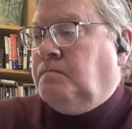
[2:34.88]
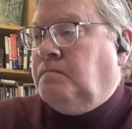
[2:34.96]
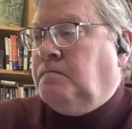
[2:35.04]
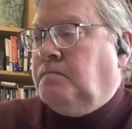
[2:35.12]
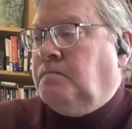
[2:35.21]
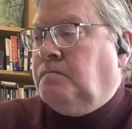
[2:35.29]

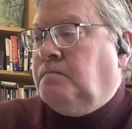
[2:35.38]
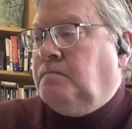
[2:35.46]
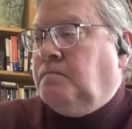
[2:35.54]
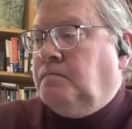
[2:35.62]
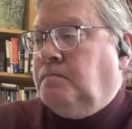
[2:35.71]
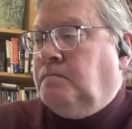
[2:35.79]

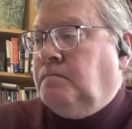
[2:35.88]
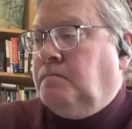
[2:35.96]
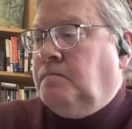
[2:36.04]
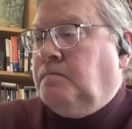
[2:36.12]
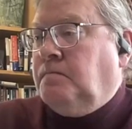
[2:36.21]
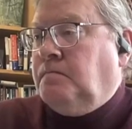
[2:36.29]

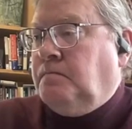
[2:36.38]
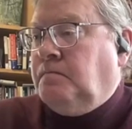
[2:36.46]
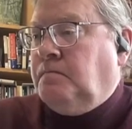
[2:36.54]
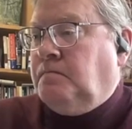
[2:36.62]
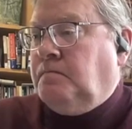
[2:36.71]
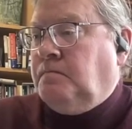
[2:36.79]

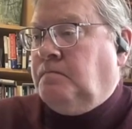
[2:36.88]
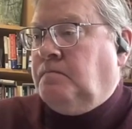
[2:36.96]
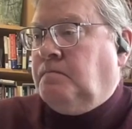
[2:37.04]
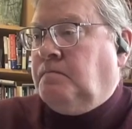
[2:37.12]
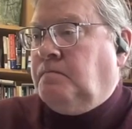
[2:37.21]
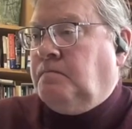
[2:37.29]

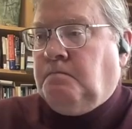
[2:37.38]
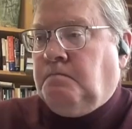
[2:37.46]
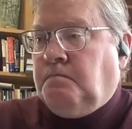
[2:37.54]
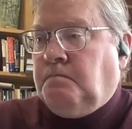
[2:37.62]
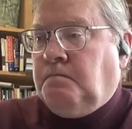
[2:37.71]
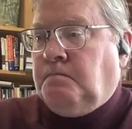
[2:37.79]

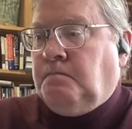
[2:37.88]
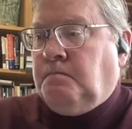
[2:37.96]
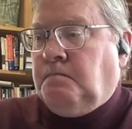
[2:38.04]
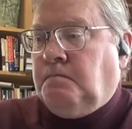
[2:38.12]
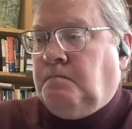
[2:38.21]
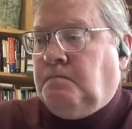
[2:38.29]

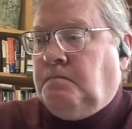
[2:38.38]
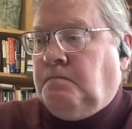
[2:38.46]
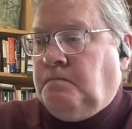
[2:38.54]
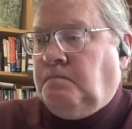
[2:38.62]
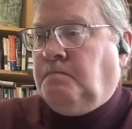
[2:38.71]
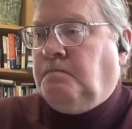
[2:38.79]

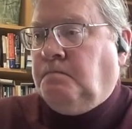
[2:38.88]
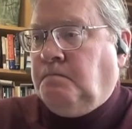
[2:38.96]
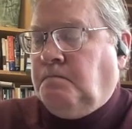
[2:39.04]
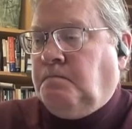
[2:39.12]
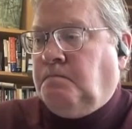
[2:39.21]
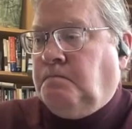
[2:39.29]

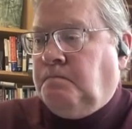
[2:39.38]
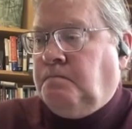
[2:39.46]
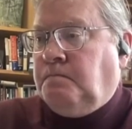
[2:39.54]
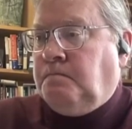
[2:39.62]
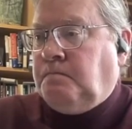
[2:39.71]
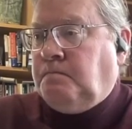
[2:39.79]

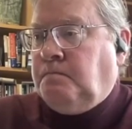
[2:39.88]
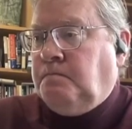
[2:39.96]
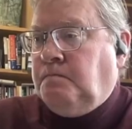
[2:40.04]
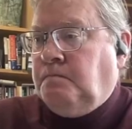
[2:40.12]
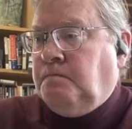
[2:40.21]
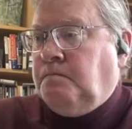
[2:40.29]

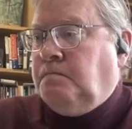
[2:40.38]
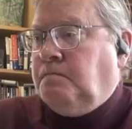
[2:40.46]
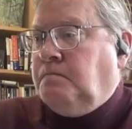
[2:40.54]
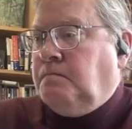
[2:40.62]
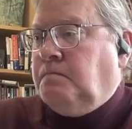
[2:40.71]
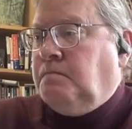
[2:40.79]

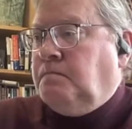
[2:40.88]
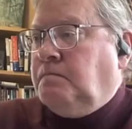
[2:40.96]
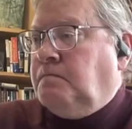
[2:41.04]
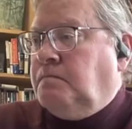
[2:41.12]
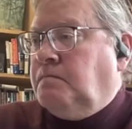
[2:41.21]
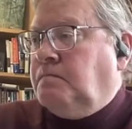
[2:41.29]

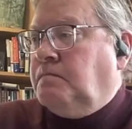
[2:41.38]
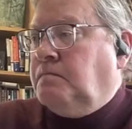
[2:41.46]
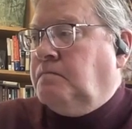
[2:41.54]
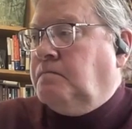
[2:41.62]
The person shown says nothing.